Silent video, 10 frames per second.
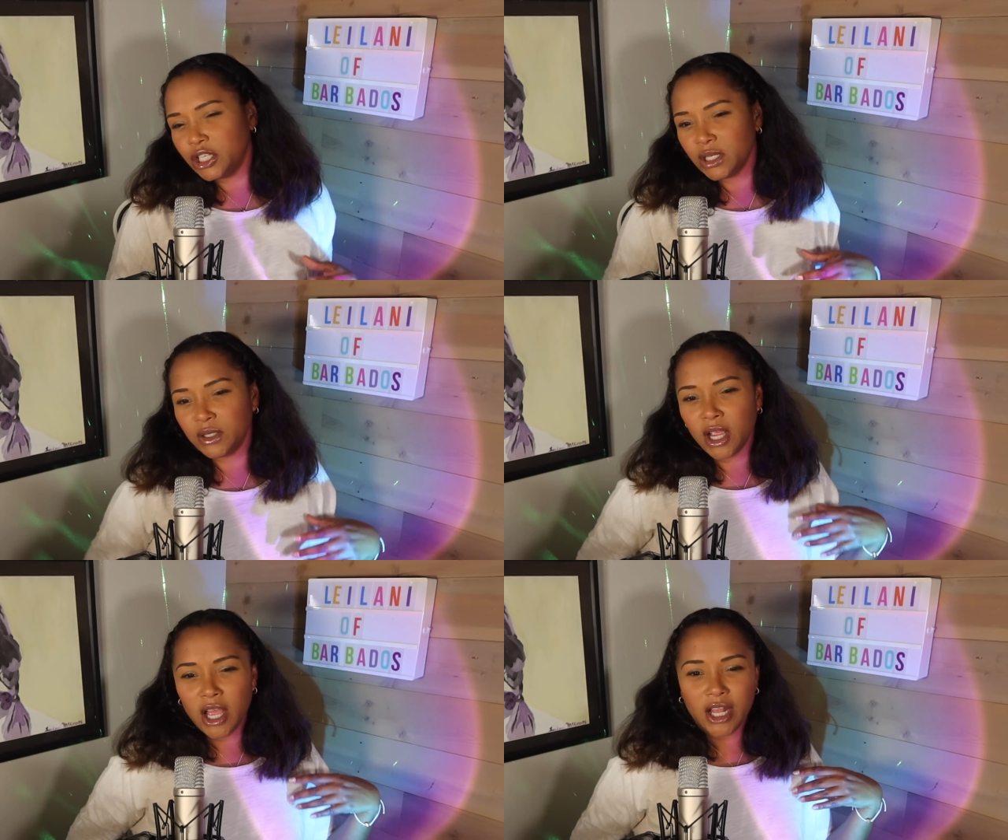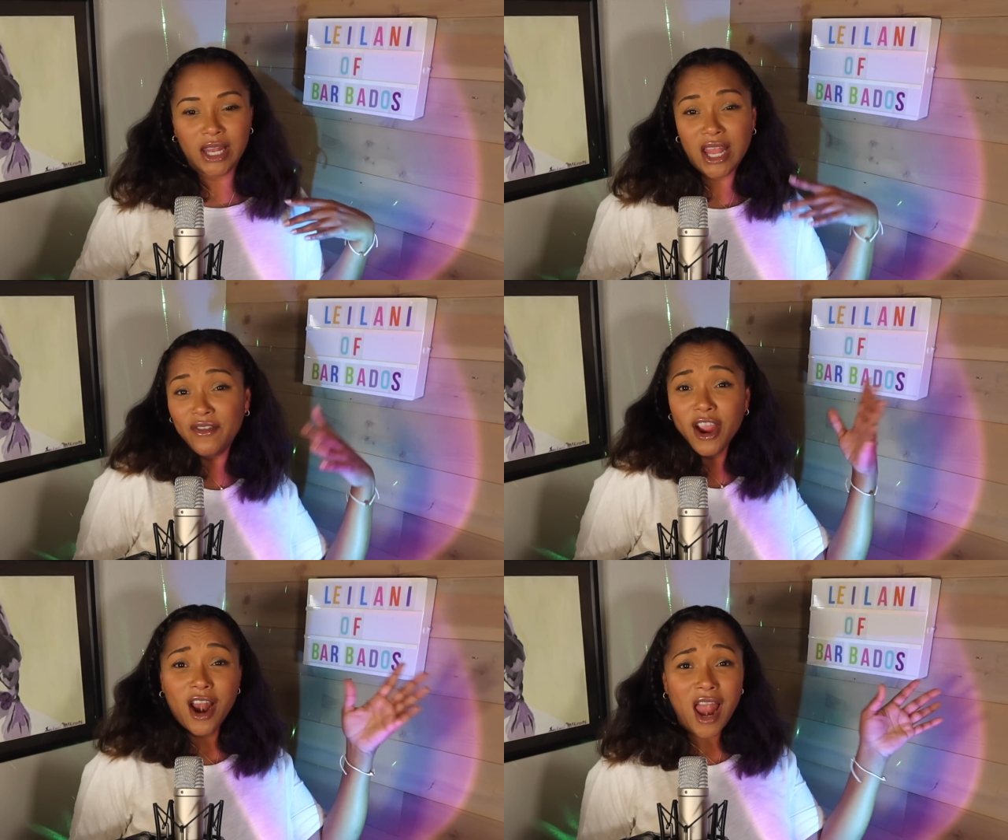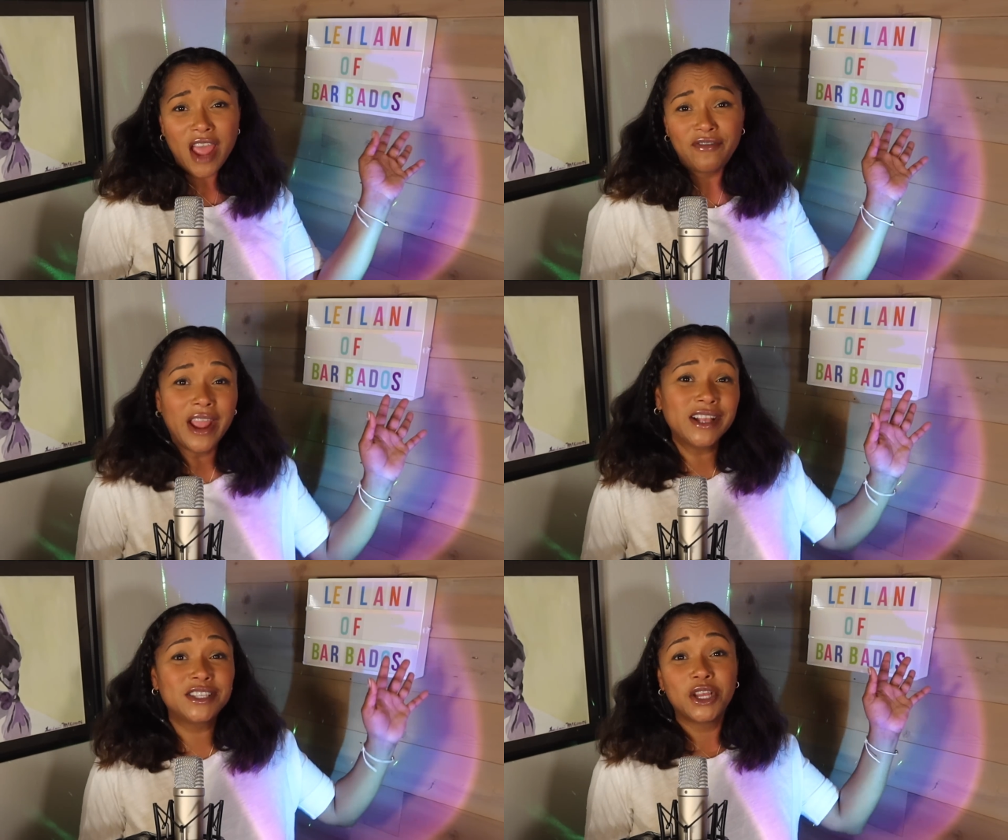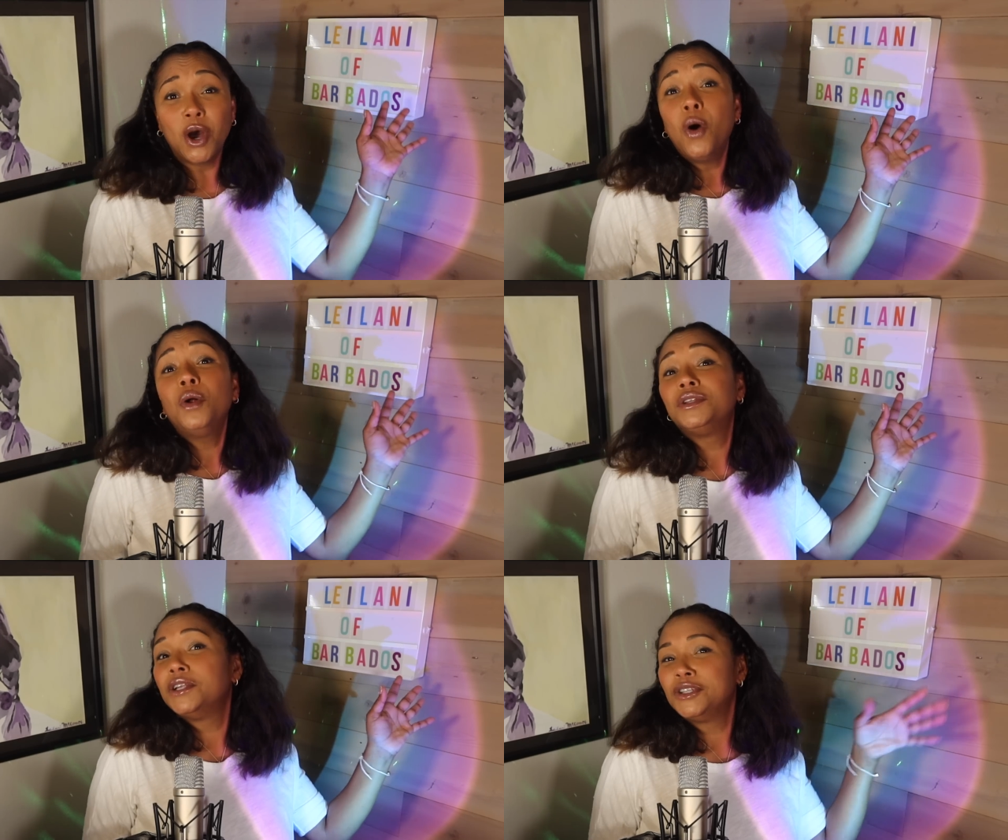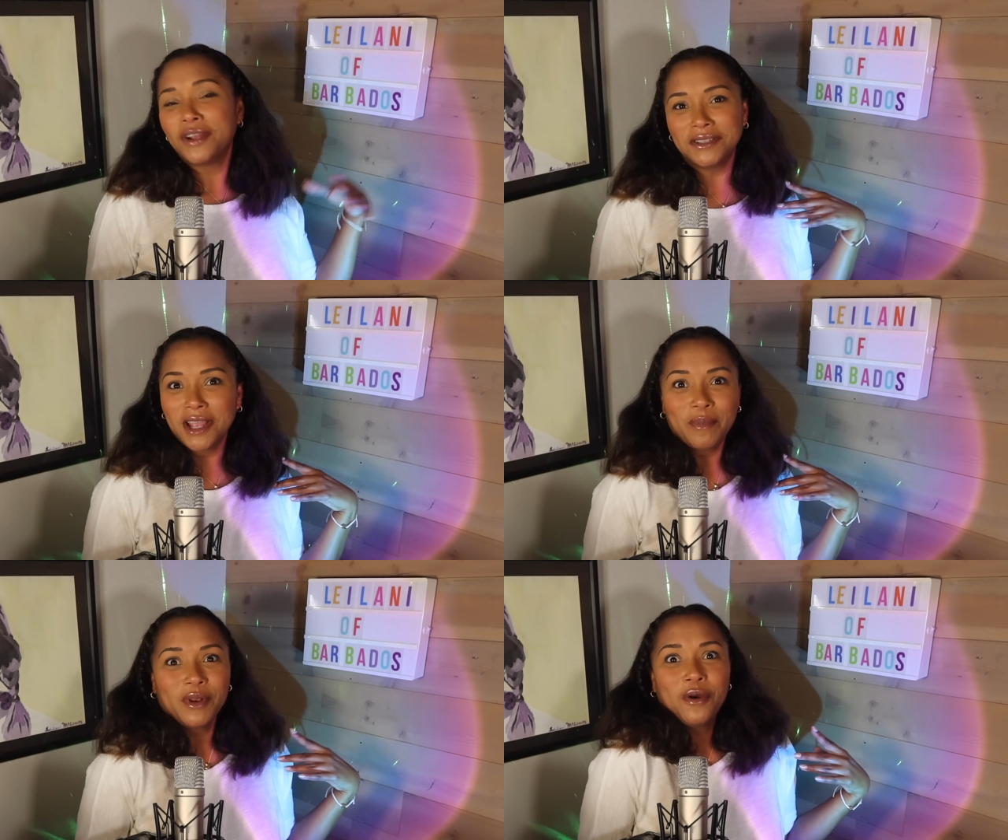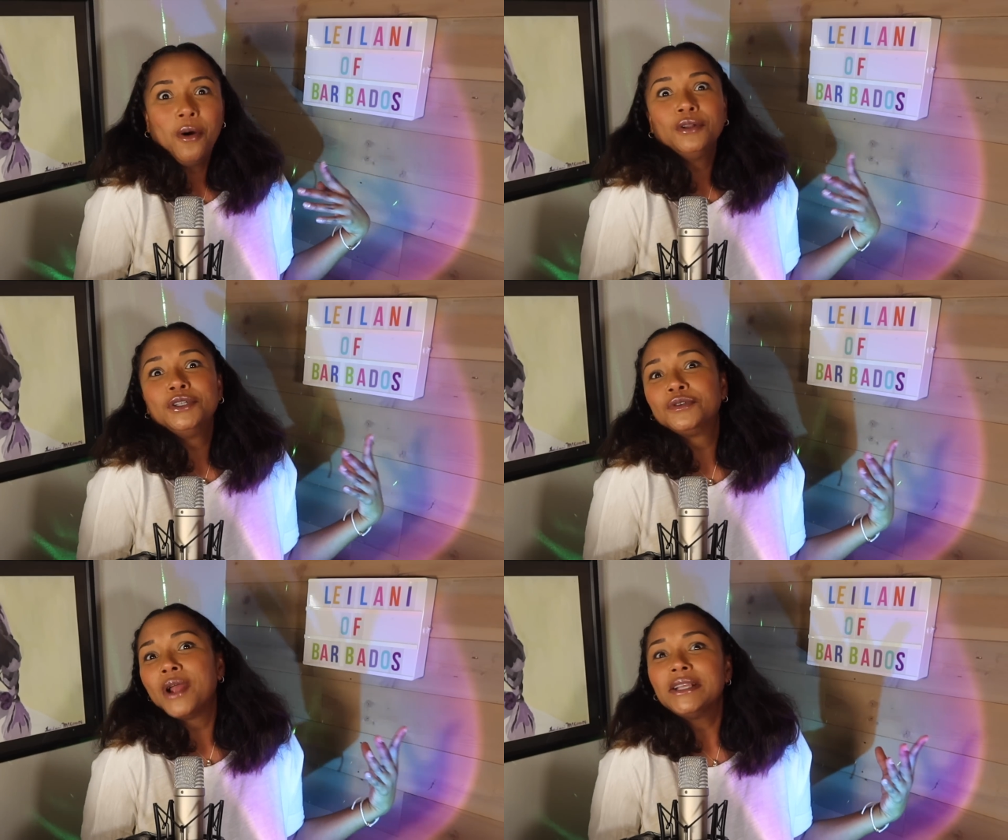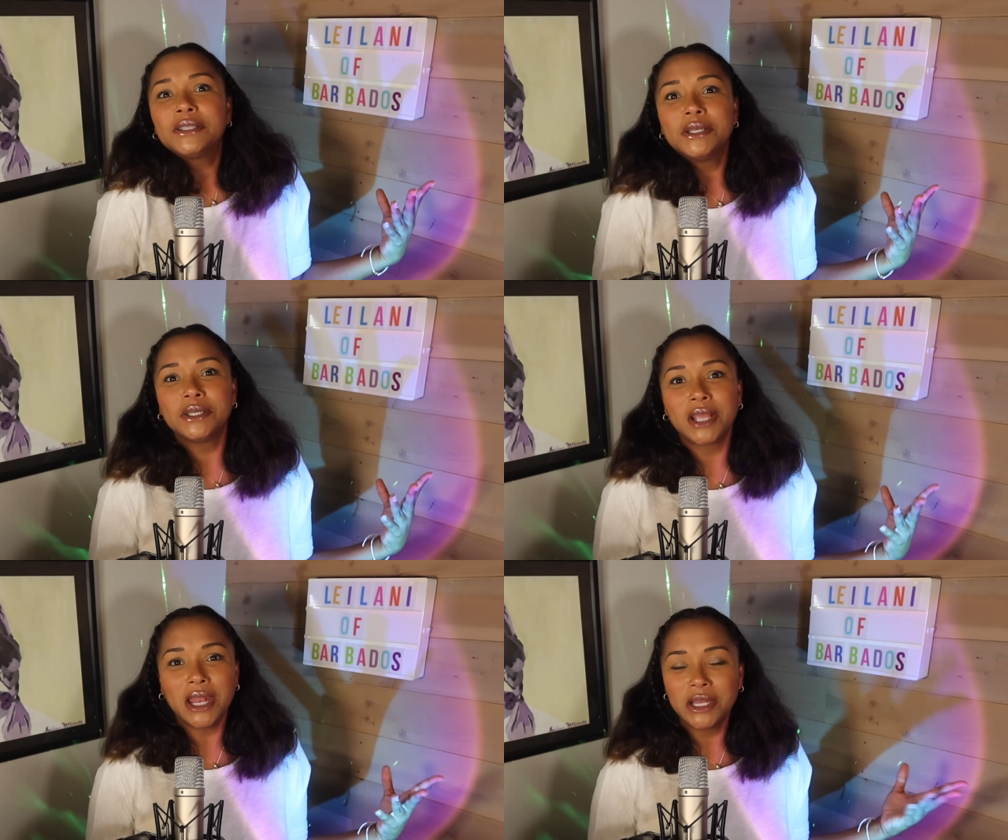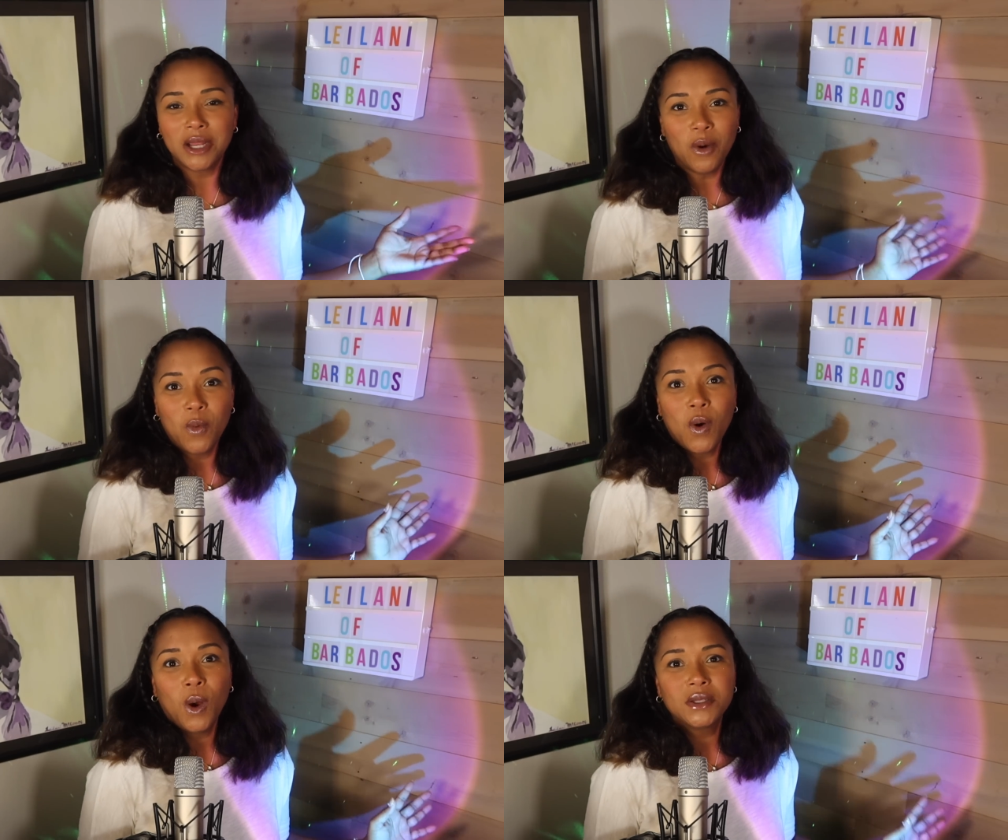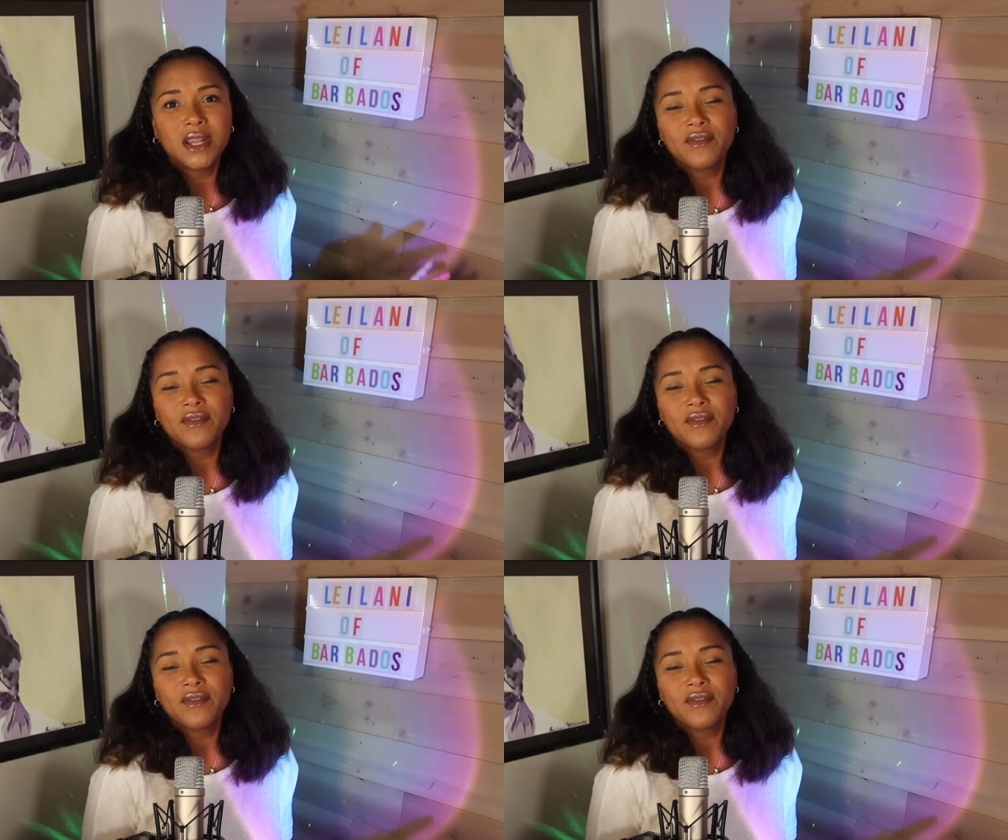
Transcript: She's living her life like it's golden, dressing up in golden dresses and getting awards and